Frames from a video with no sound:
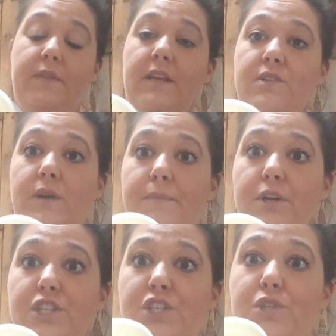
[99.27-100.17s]
So I
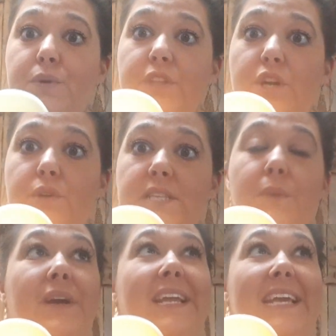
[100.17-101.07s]
purchased two of those. I
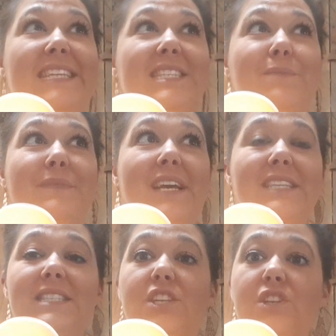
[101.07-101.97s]
want to get some
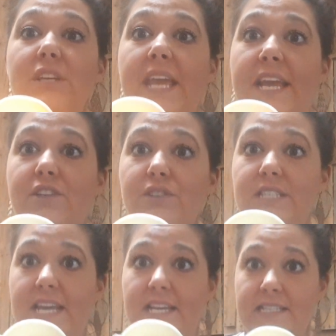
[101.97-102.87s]
nice little candle
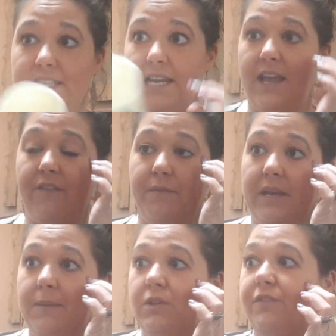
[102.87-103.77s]
stands. I haven't
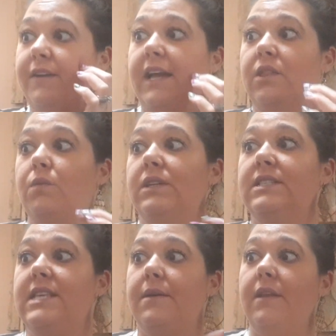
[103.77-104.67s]
been able to find the
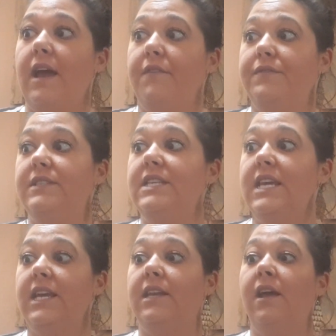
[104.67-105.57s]
ones that I've
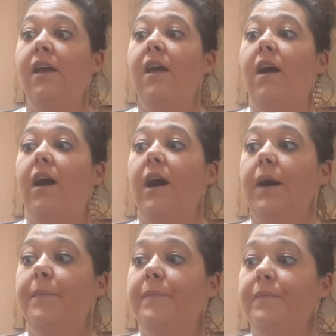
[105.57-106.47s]
seen.
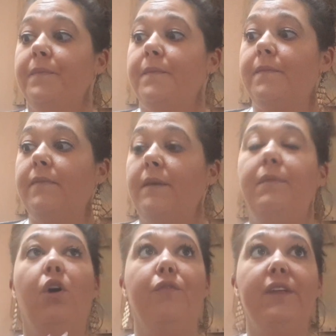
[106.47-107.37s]
Um,
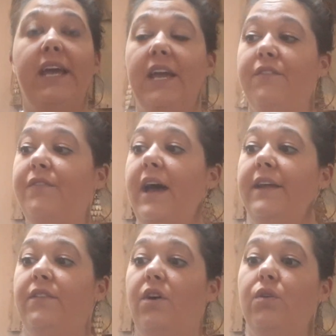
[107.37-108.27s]
but hopefully I can
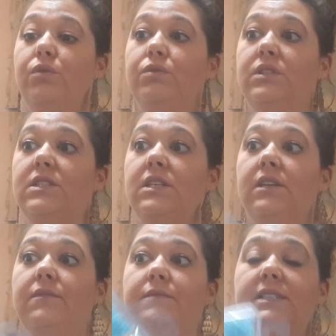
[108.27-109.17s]
find those,
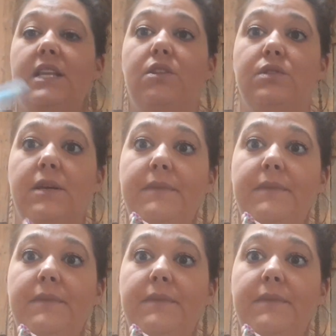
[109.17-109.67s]
set those up